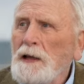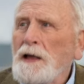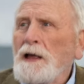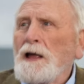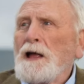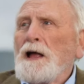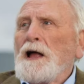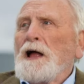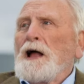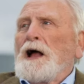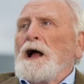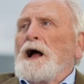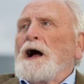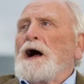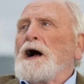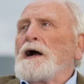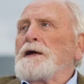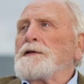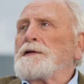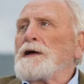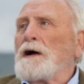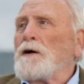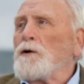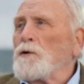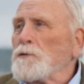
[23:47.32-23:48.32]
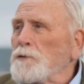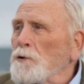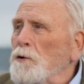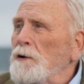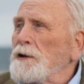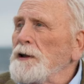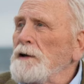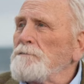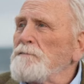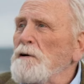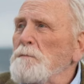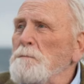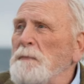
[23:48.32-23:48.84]
great attribute? I, although I
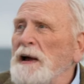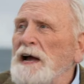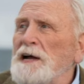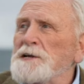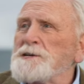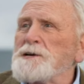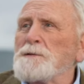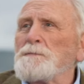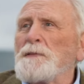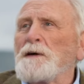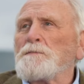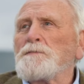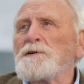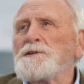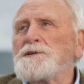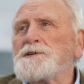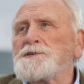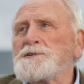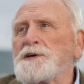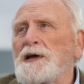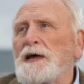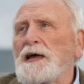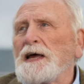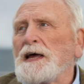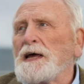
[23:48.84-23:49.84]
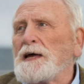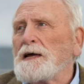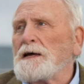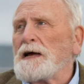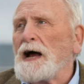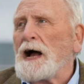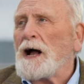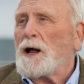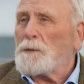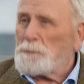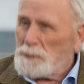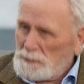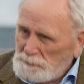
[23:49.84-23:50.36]
never met him, I would say
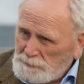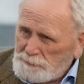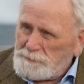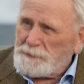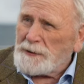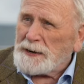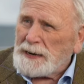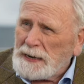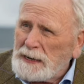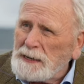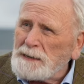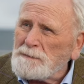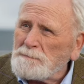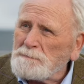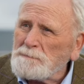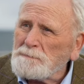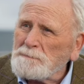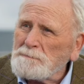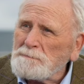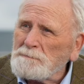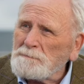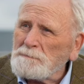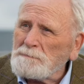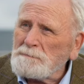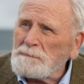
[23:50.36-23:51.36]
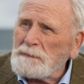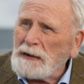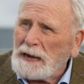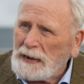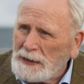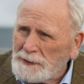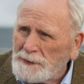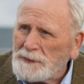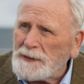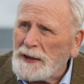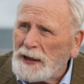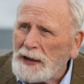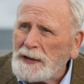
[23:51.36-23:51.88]
Albert Finney
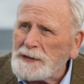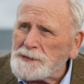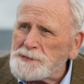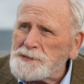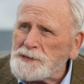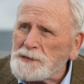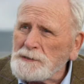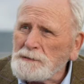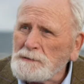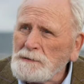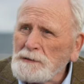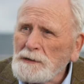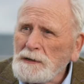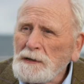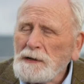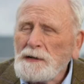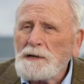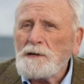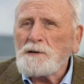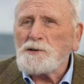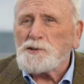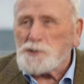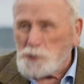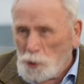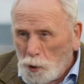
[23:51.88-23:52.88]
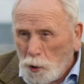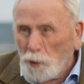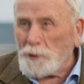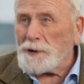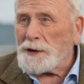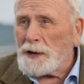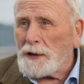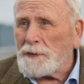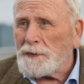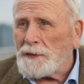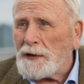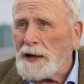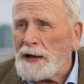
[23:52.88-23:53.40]
had that. Sean
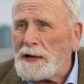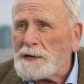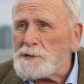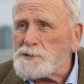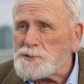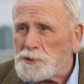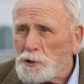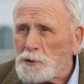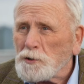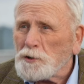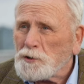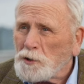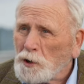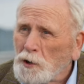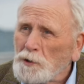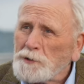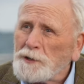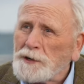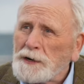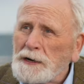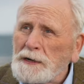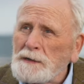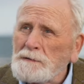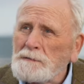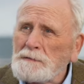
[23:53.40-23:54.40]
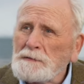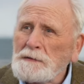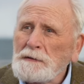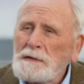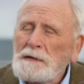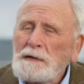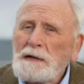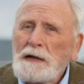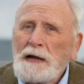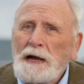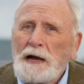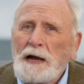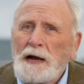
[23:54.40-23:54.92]
had that, Sean Connery
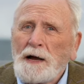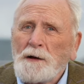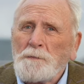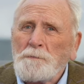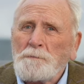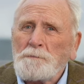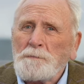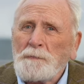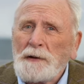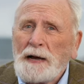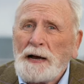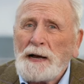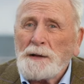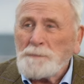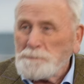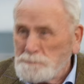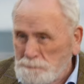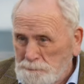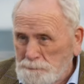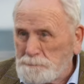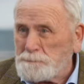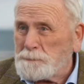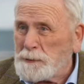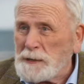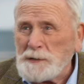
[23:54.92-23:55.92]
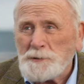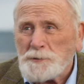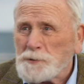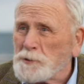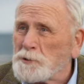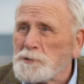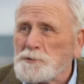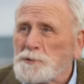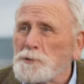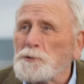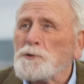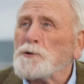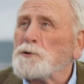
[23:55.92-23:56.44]
um, and Peter
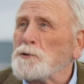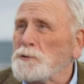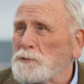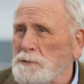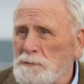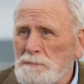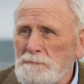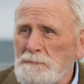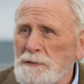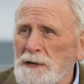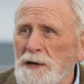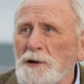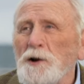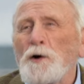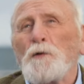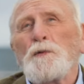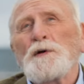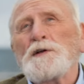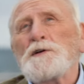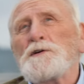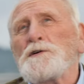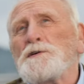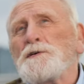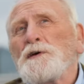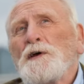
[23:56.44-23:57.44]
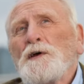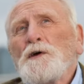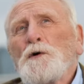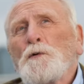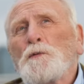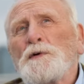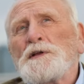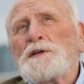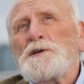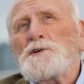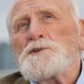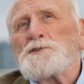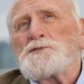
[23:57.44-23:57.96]
O'Toole. Yeah. You know, when you
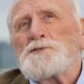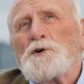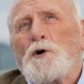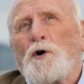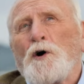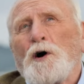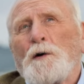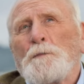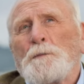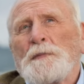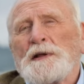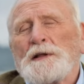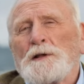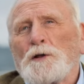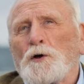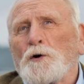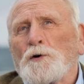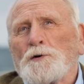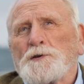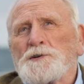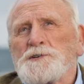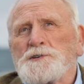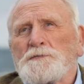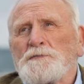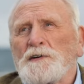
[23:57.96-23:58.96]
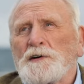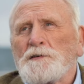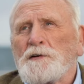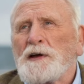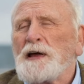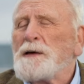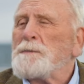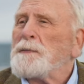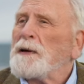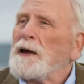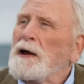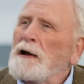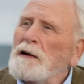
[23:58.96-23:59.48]
when you saw him in Lawrence of
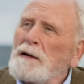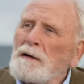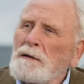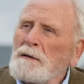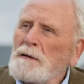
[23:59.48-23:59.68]
Arabia,